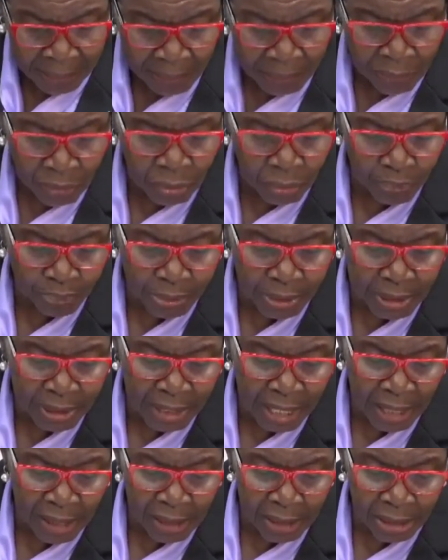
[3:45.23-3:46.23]
to
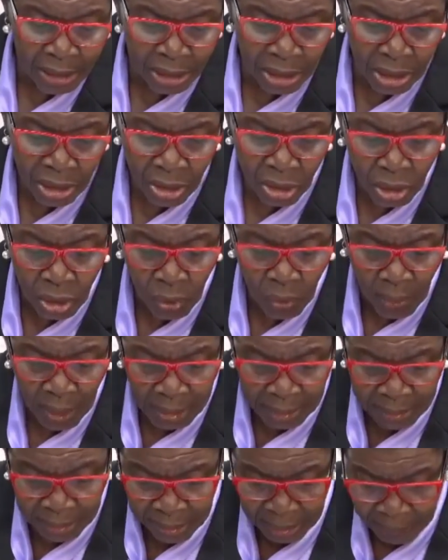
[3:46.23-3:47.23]
present to
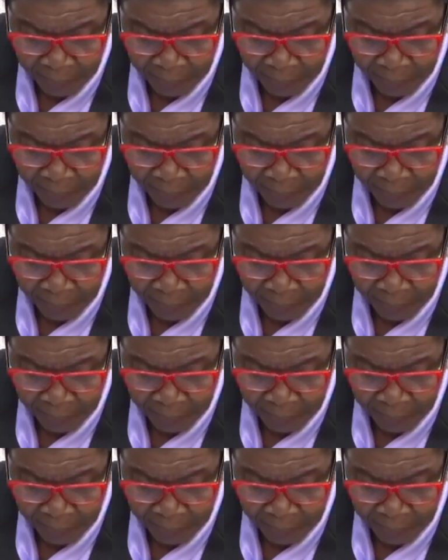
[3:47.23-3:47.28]
us